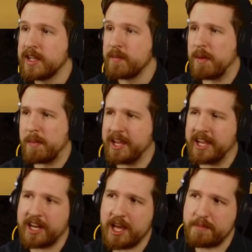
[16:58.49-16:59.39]
By picking
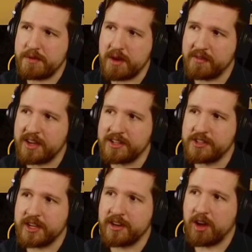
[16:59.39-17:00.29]
it up, you have
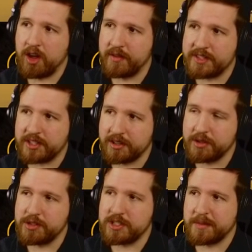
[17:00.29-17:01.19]
undone all of its
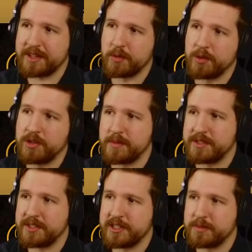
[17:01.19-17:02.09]
conclusions about the world up
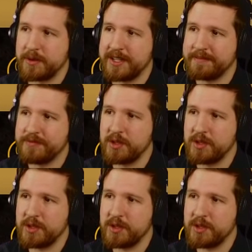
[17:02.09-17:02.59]
until this point.